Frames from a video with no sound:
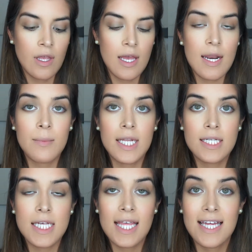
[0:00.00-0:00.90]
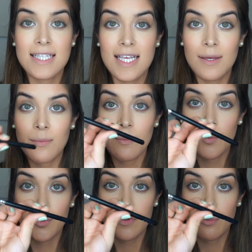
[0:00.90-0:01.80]
And I'm going to take that same
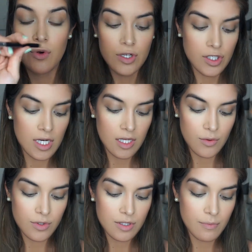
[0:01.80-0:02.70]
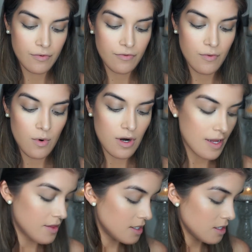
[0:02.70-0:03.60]
Morphe brush that I used before,
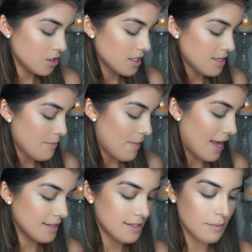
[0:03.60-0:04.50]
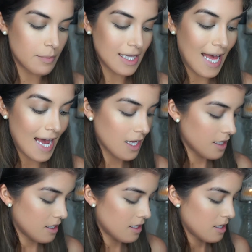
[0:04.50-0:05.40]
and this is just a matte
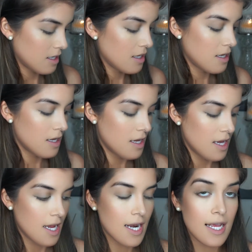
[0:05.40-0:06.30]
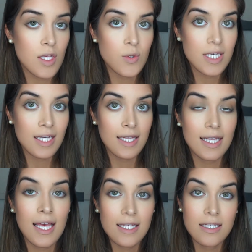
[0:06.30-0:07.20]
black, and I use it in the
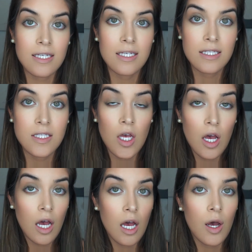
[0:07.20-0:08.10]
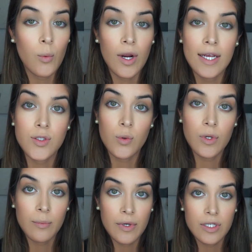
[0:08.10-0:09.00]
cases where I don't
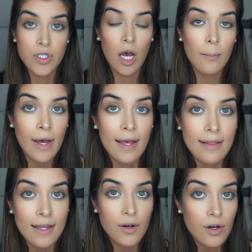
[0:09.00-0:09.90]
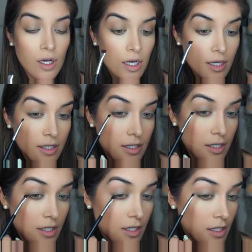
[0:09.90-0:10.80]
want to put top eyeliner on.
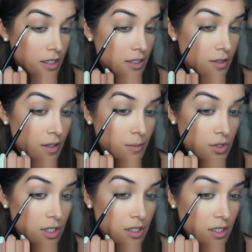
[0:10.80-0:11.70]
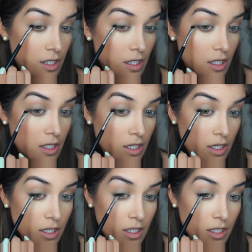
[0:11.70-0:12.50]
So I'm just gonna